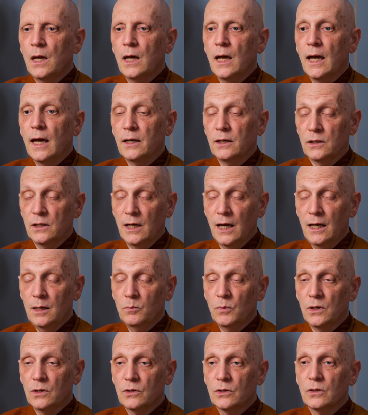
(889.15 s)
and
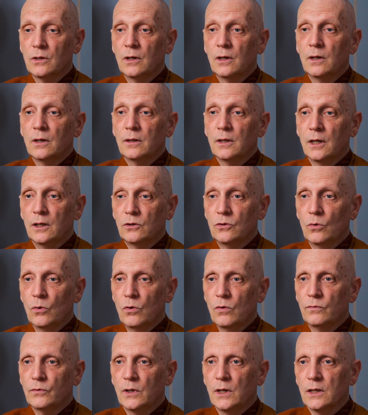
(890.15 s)
attainments than to
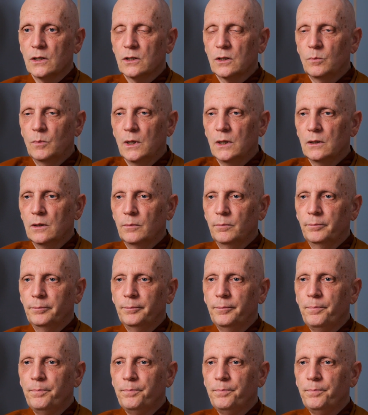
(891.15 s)
overestimate them.